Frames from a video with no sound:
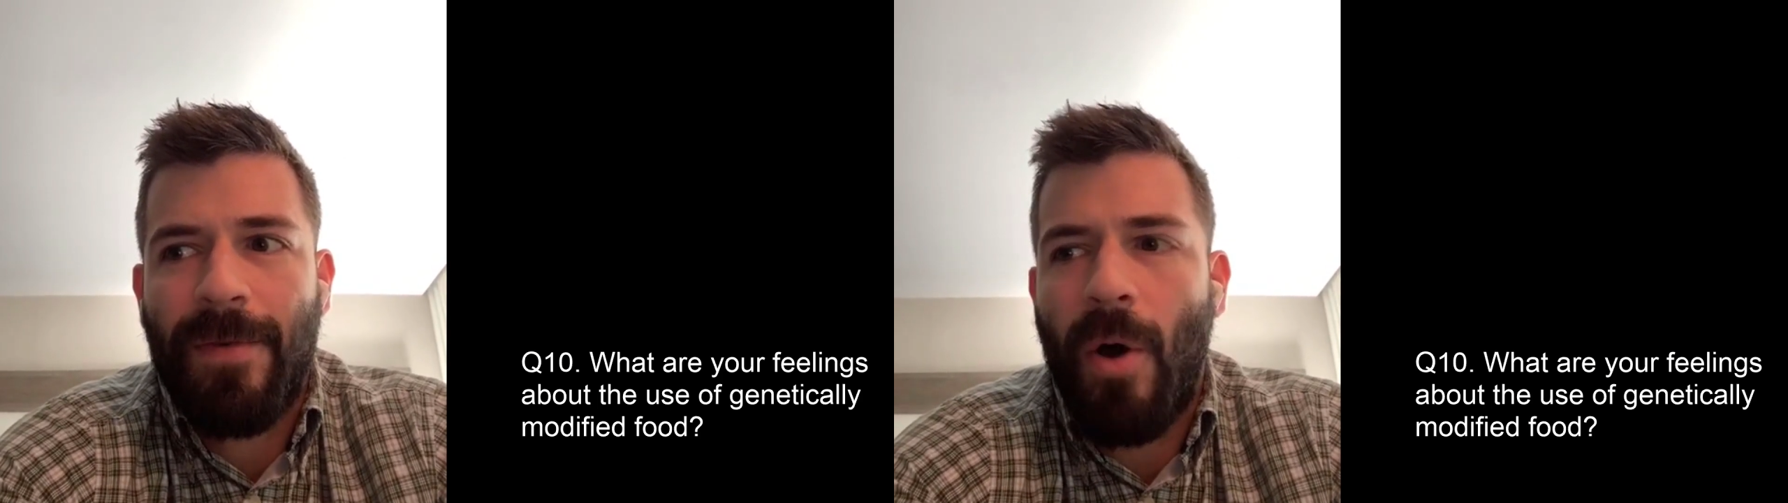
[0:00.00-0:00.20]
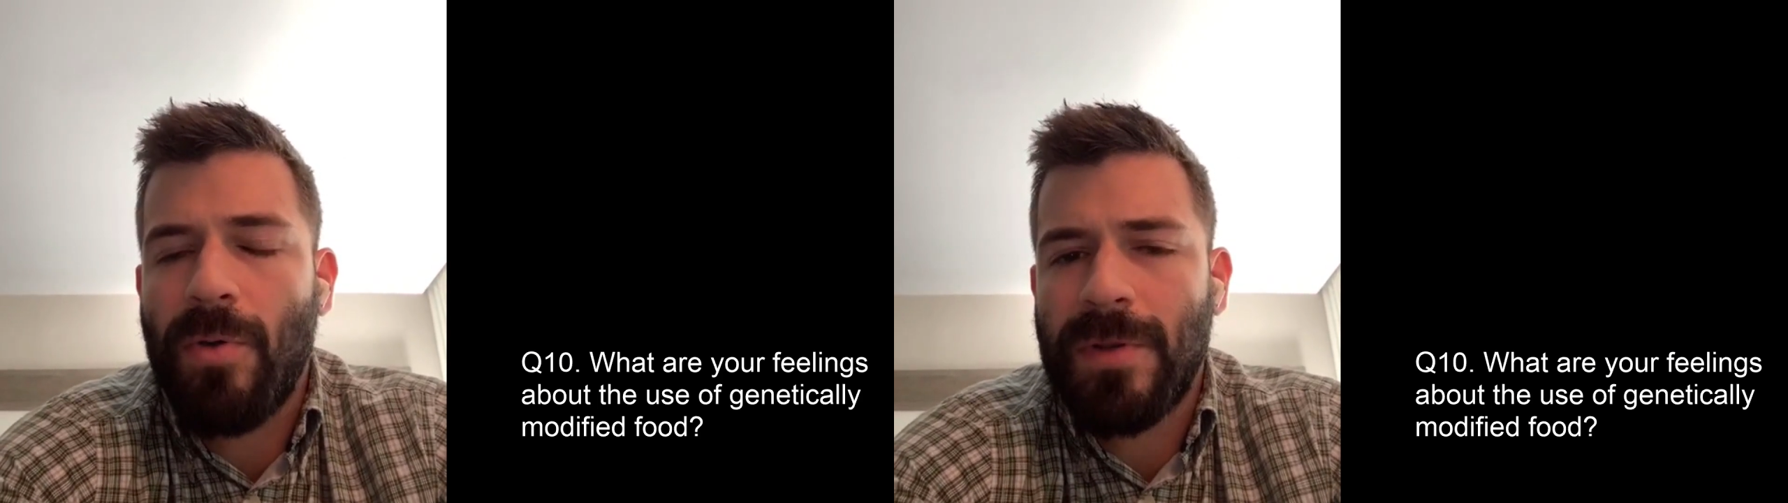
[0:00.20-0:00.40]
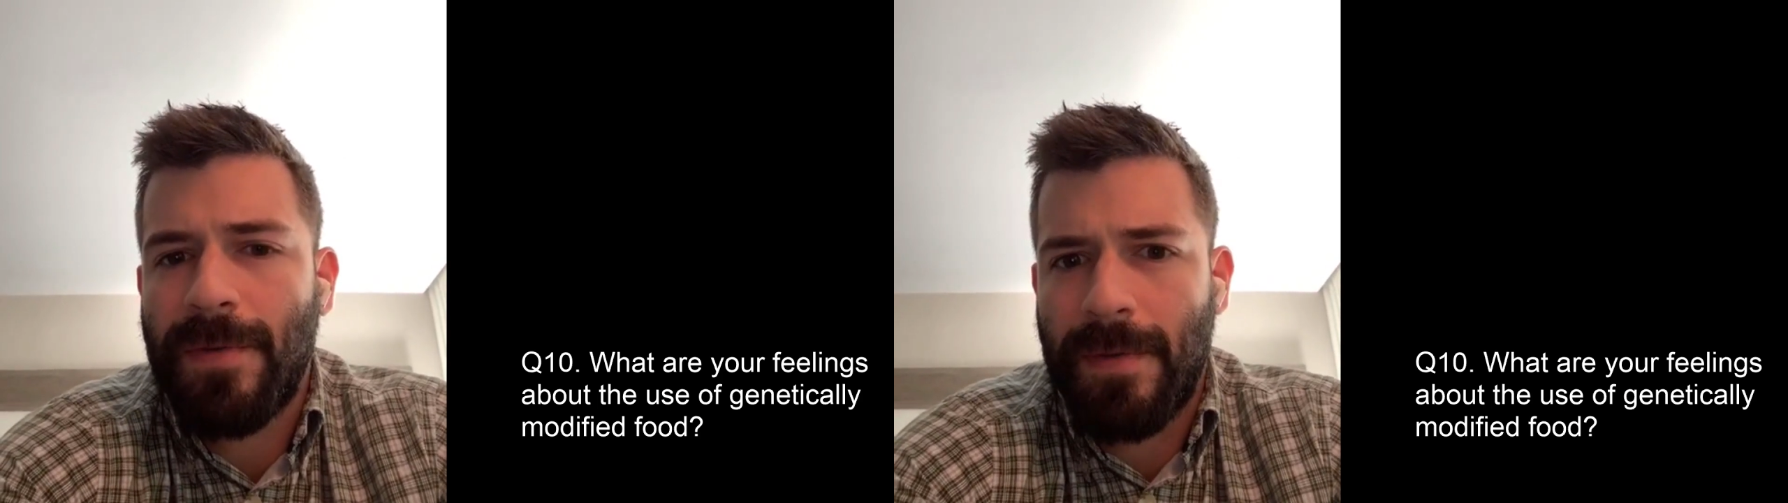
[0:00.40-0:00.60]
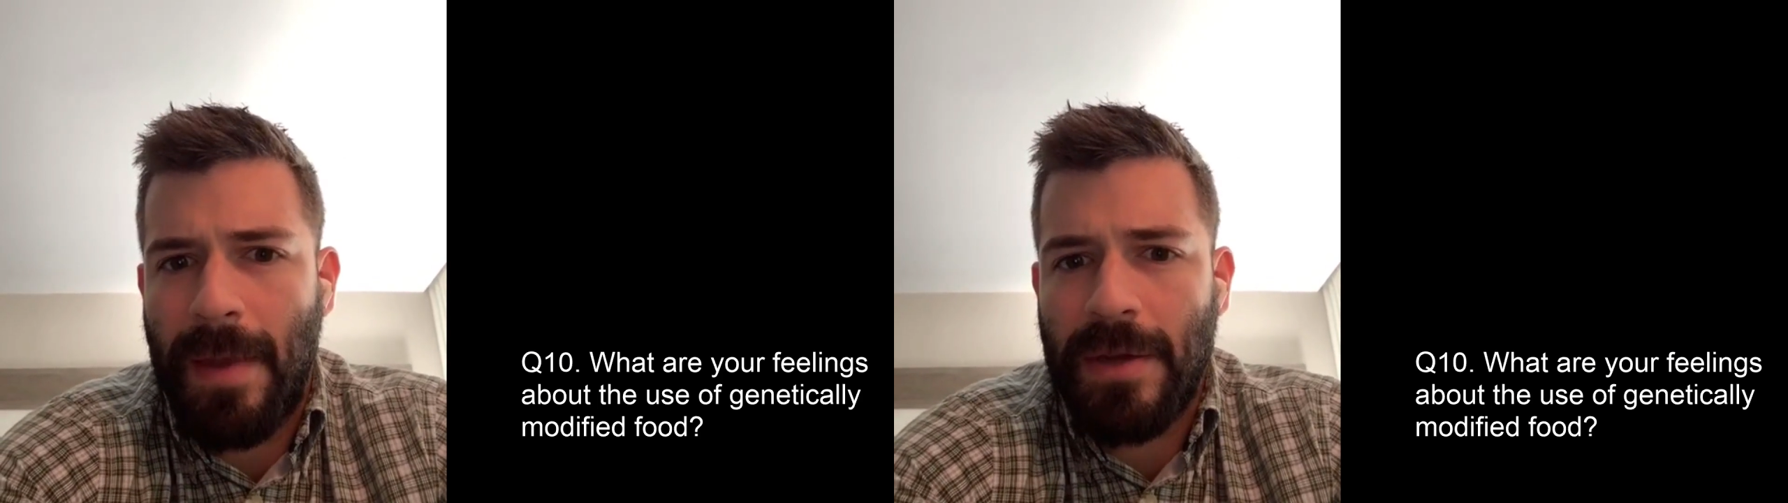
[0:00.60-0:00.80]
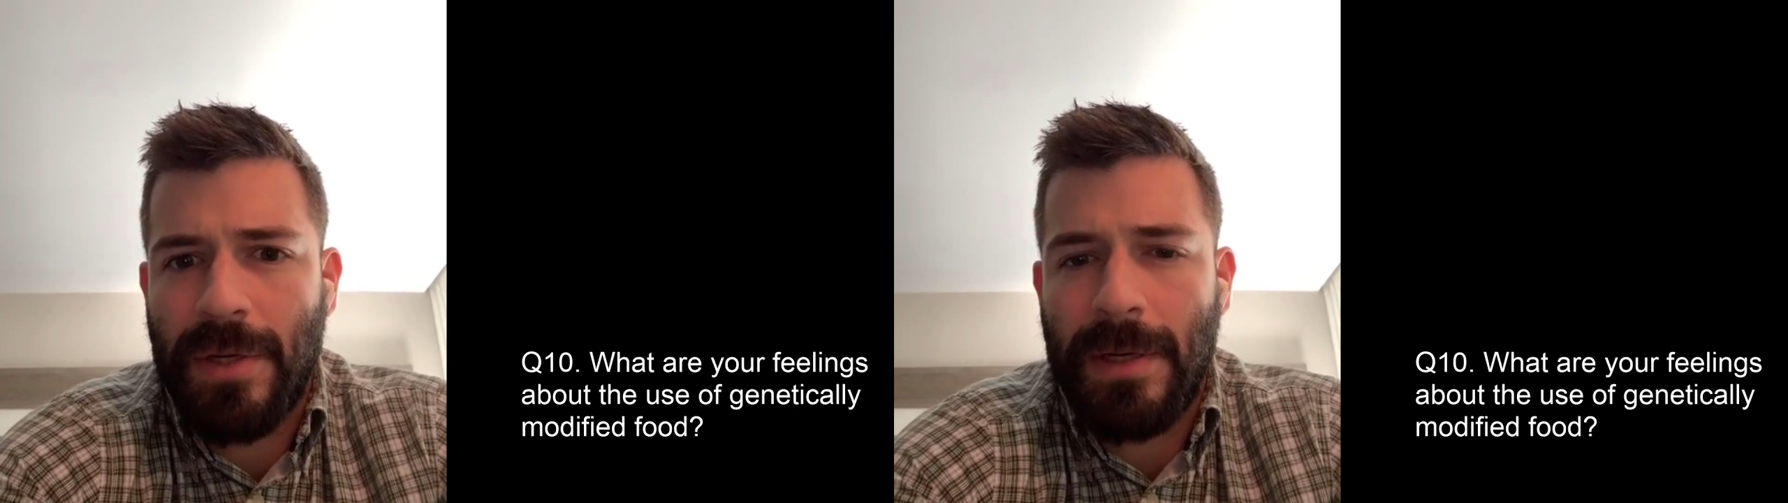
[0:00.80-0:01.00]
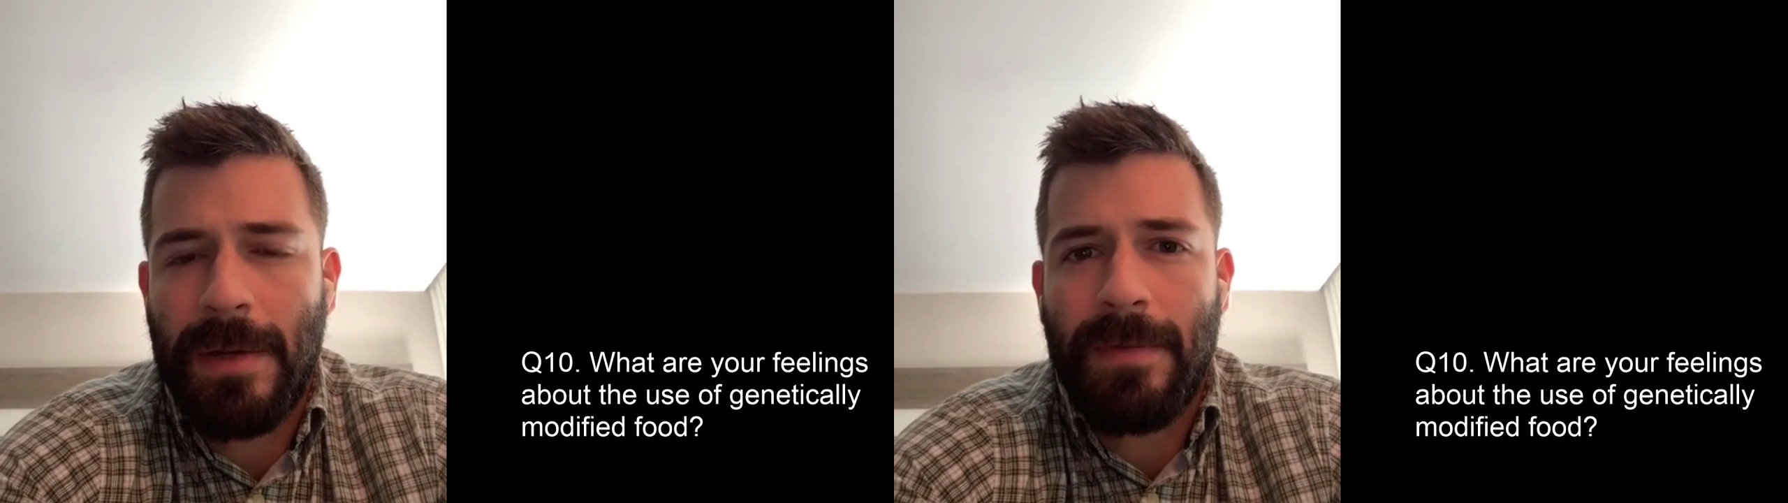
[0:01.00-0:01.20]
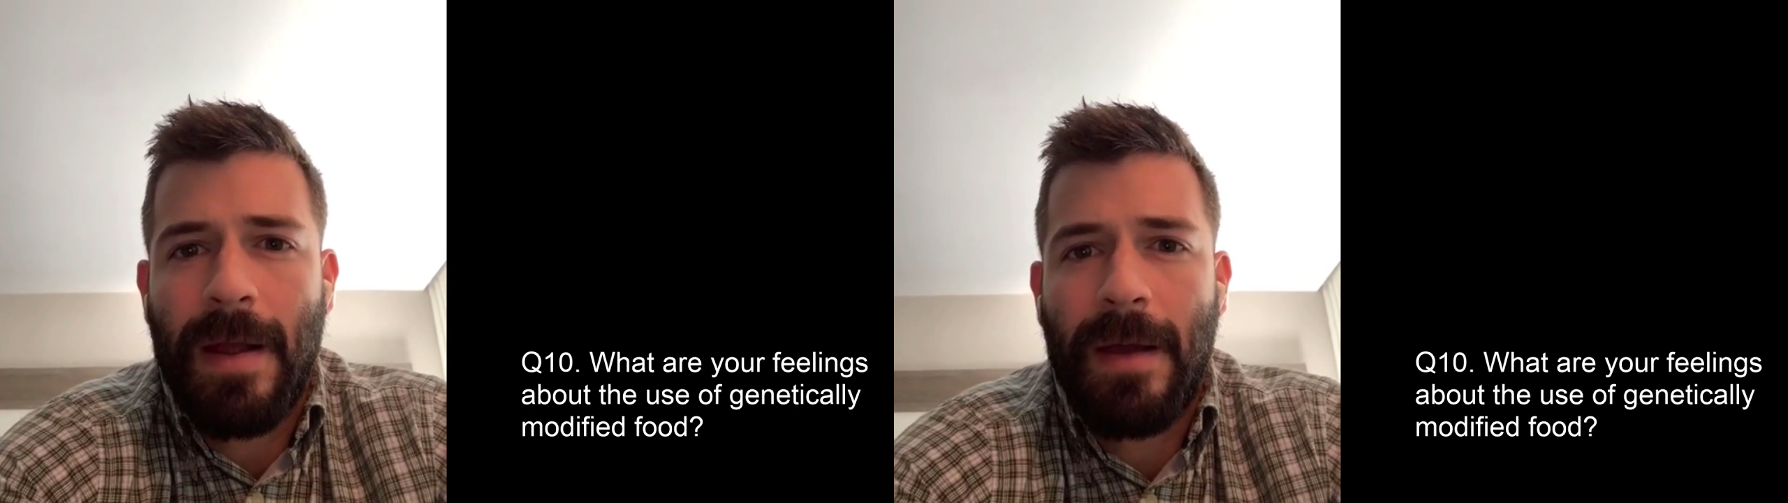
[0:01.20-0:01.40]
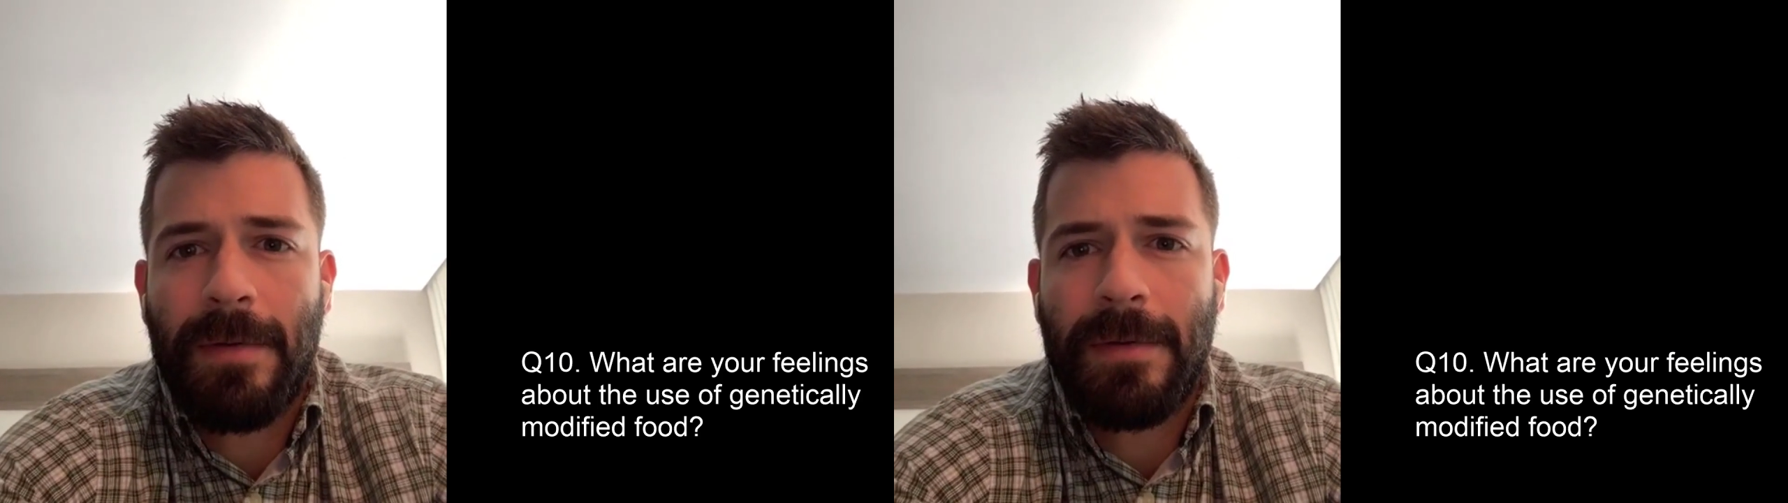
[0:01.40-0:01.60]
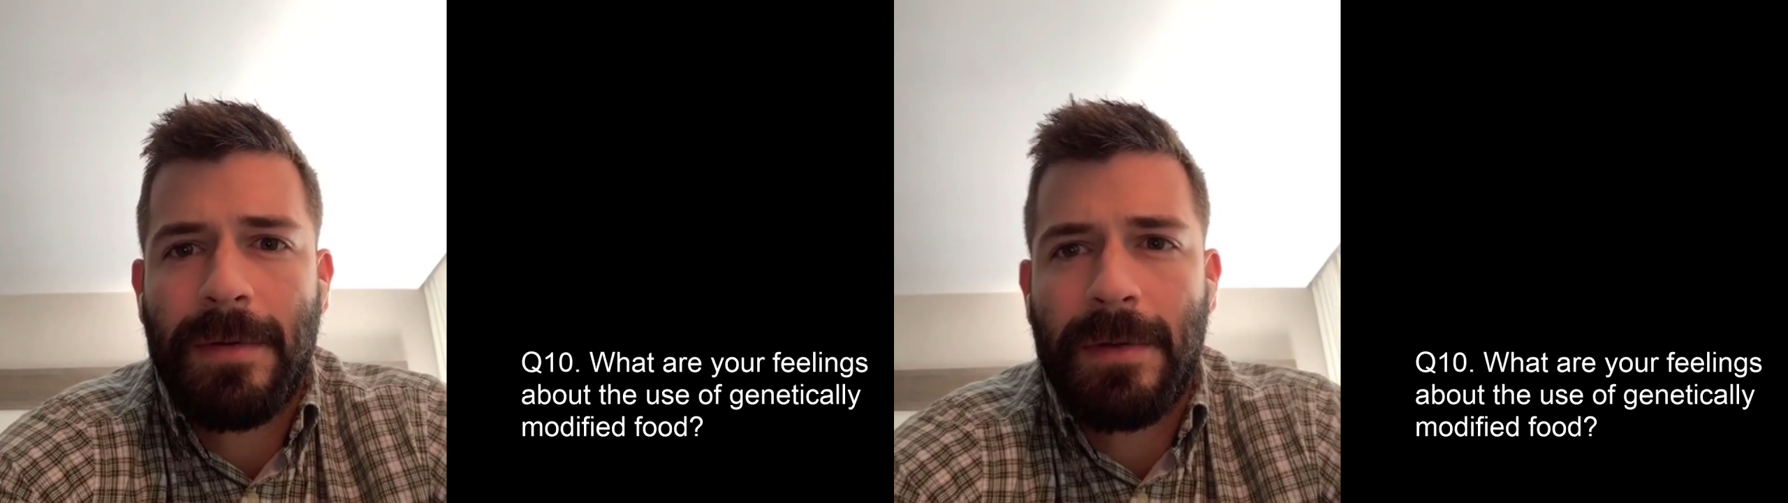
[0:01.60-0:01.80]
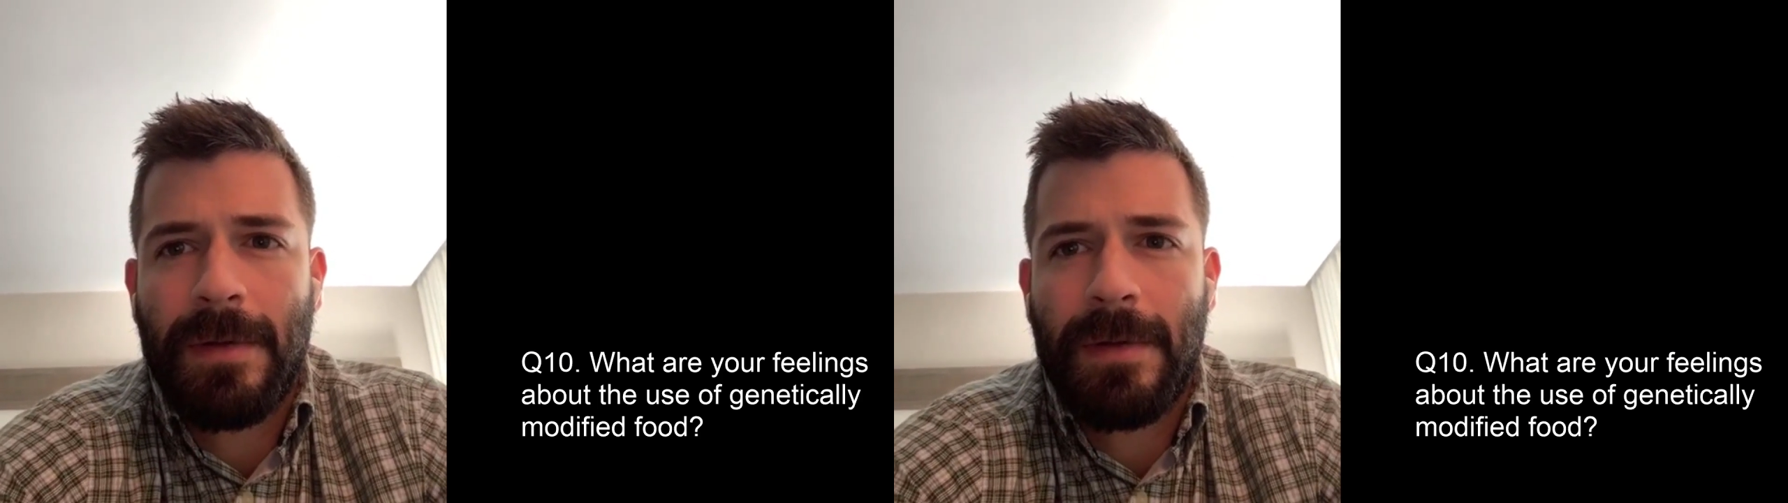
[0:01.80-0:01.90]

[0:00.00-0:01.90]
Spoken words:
false information around,